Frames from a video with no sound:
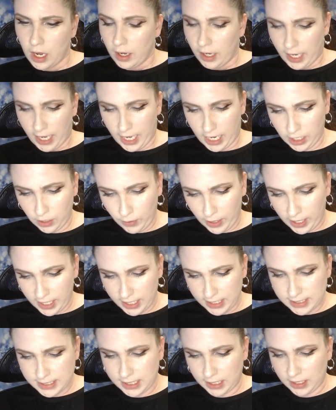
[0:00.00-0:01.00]

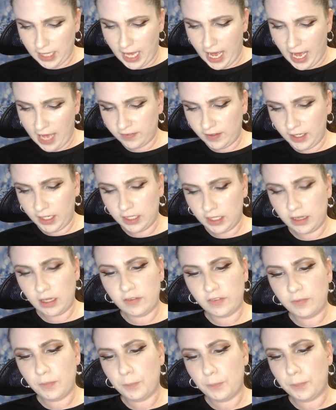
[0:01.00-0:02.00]
Anyways, the last thing in
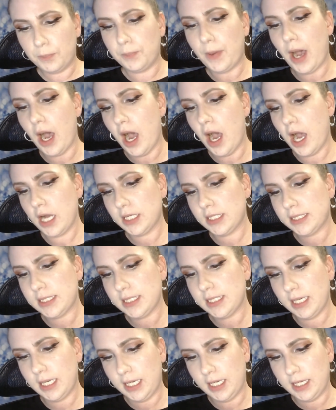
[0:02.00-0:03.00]
this box
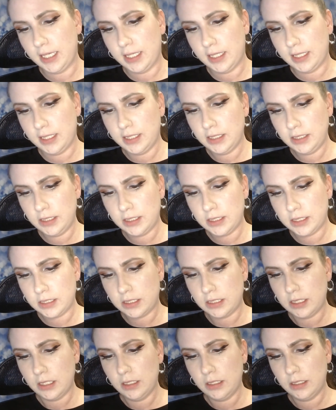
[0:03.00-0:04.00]

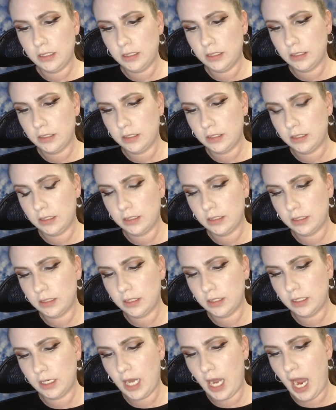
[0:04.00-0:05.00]
is
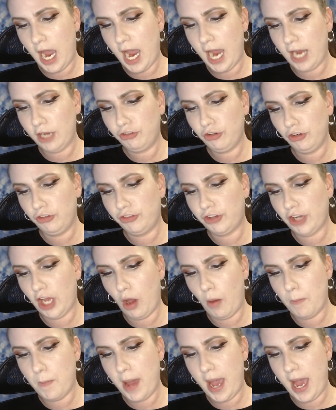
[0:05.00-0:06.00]
a
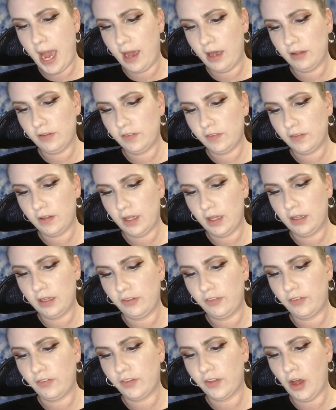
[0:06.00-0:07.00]
hydrogel mask. And
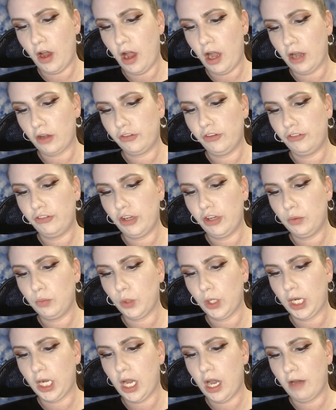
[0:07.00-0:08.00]
is the oxygen
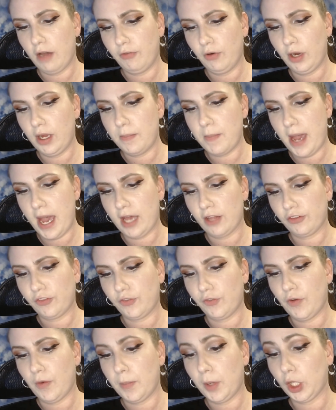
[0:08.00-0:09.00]
recovery
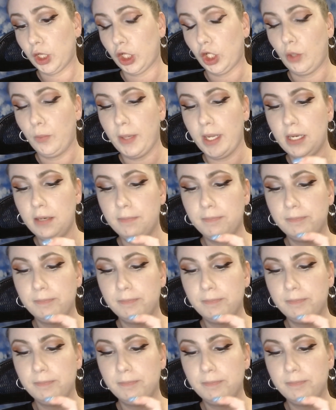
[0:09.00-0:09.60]
mask from Lumen.